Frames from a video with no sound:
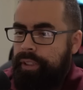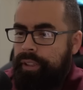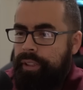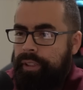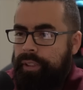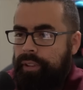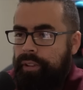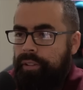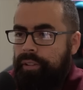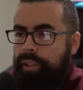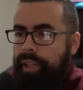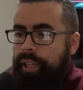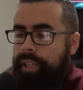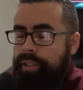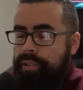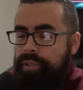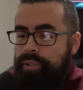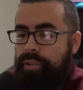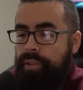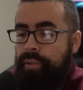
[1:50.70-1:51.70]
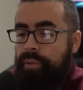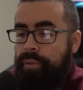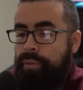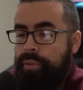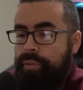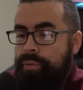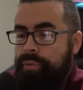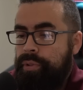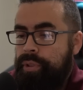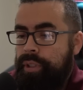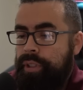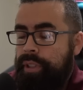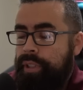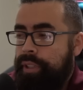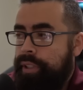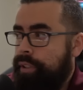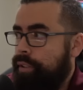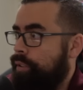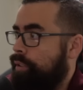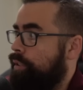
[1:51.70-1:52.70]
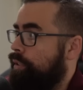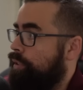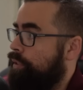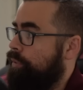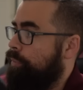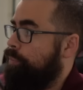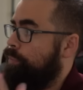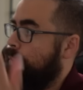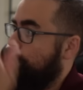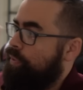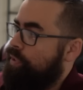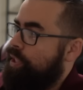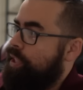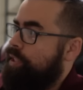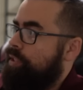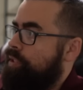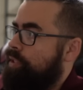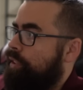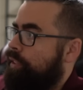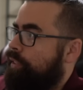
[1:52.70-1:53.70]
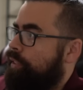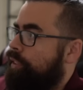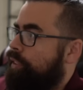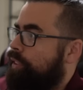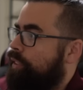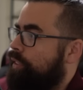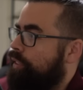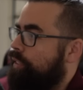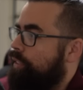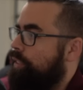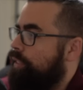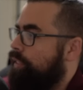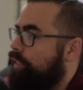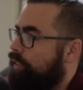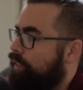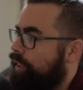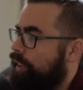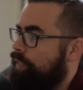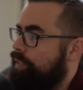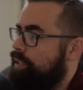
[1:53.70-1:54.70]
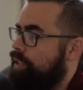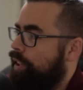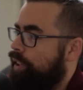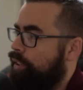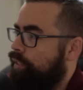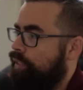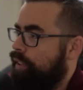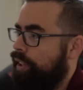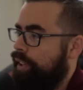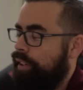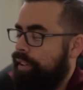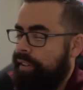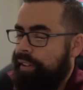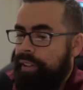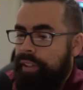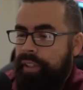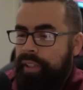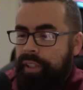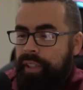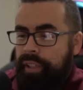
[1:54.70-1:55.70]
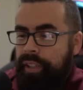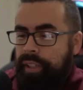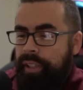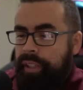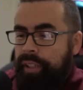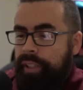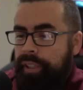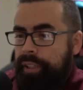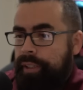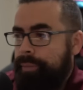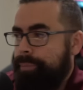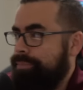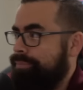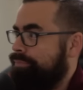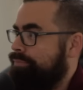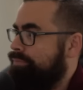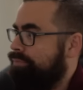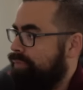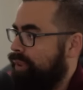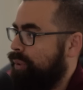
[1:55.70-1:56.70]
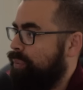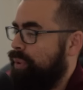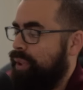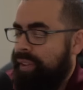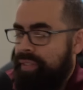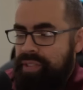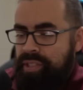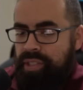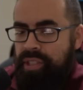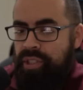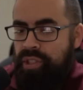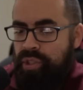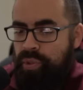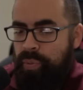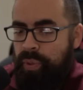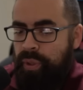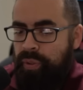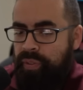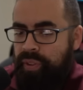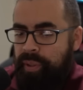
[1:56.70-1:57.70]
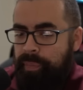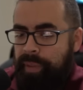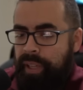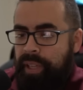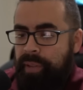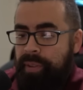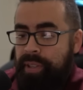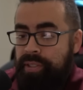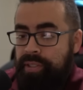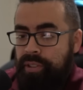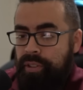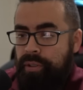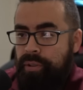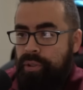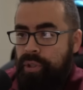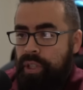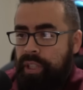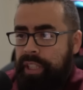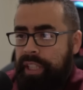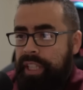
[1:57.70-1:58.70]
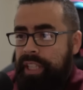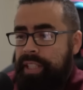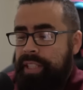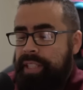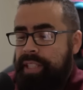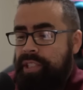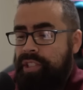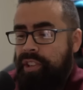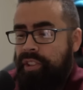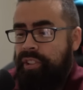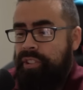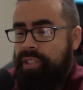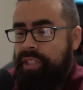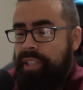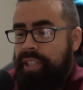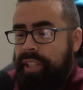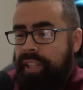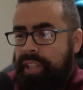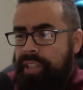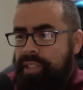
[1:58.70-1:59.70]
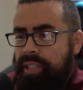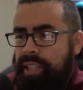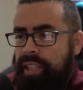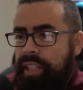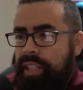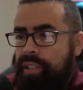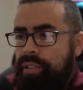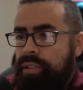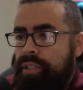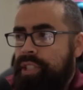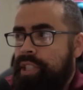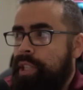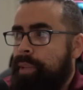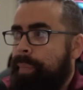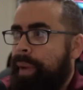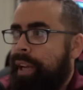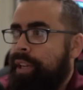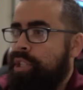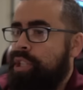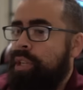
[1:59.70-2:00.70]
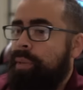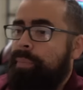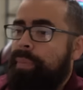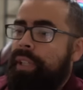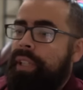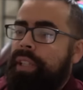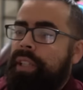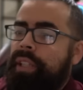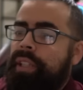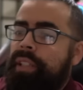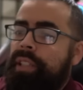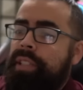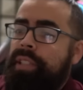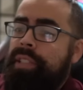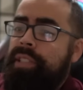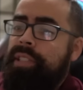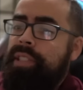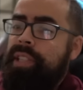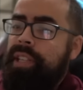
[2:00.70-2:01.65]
Alright, so Goodra moveset's on the left side over there, but we obviously just went over them. Anyways, Goodra against Jellicent. This is an interesting matchup because,